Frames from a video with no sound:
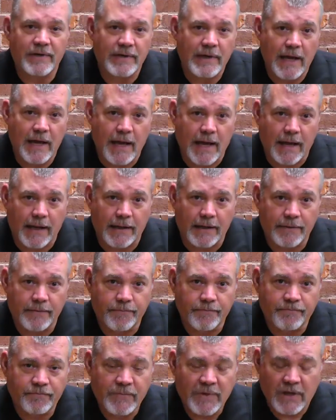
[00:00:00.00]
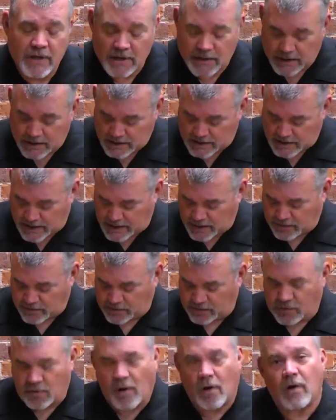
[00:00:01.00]
of day. Now,
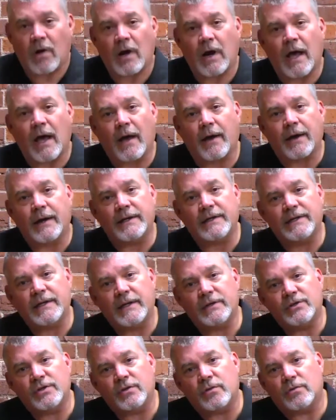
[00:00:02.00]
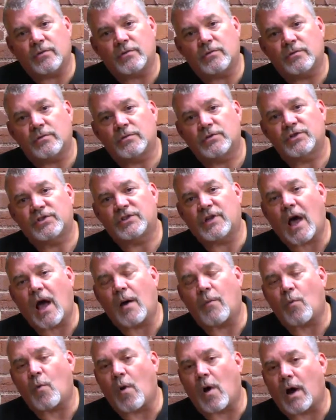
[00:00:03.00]
you are allowed a digital
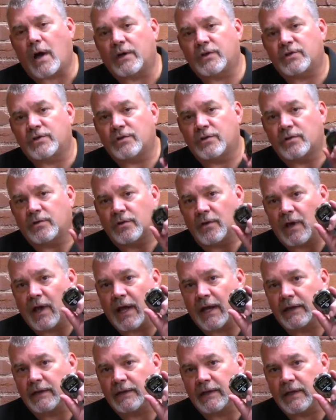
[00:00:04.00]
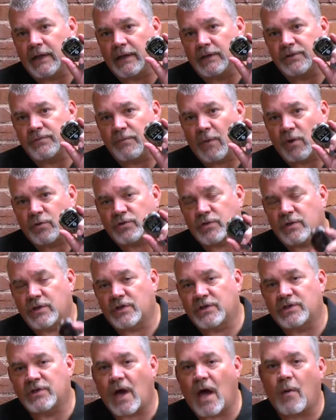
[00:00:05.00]
stopwatch like this. Most of
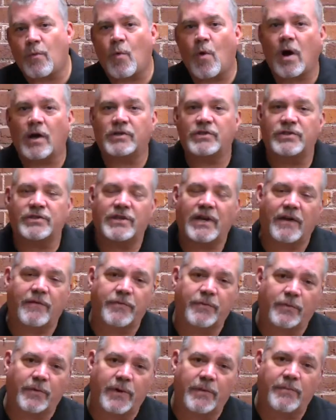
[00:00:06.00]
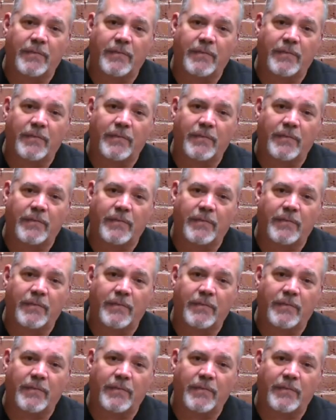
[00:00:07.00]
these stopwatches have three